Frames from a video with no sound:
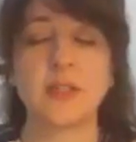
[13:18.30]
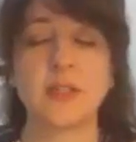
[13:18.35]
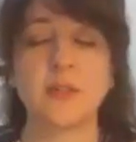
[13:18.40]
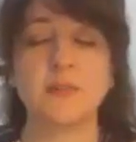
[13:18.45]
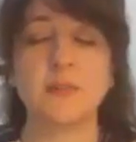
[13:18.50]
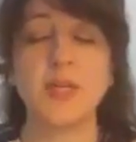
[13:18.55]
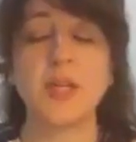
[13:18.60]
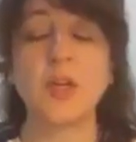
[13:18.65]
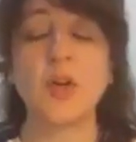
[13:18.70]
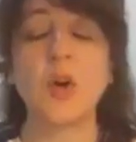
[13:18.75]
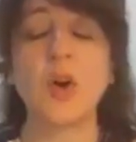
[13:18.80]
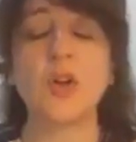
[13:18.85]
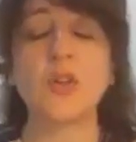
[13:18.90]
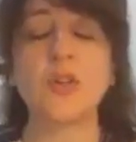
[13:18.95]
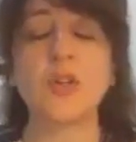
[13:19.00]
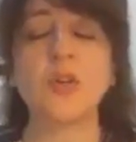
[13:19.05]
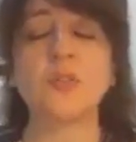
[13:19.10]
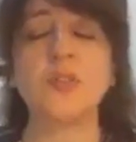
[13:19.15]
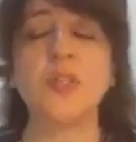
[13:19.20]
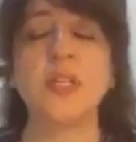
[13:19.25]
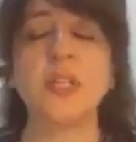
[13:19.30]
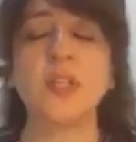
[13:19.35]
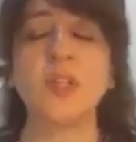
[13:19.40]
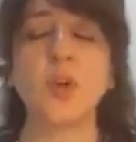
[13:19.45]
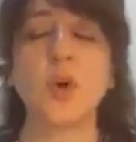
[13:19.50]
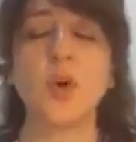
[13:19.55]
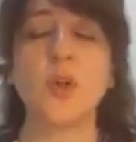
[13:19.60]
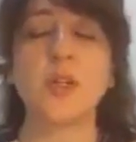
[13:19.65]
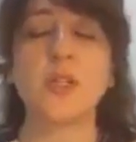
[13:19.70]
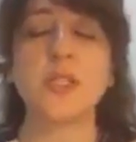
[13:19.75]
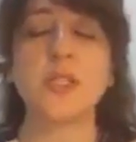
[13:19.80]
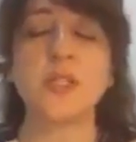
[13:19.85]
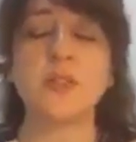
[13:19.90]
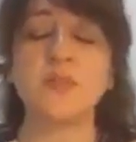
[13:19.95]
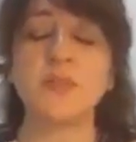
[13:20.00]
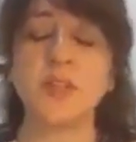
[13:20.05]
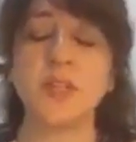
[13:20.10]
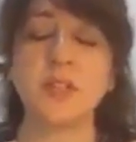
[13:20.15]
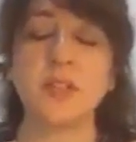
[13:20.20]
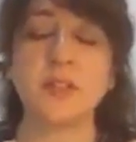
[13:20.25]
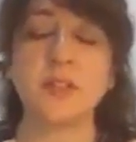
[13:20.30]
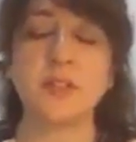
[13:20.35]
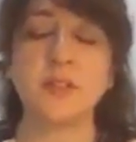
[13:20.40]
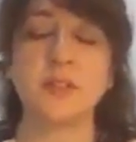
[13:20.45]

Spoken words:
because of the authority figure.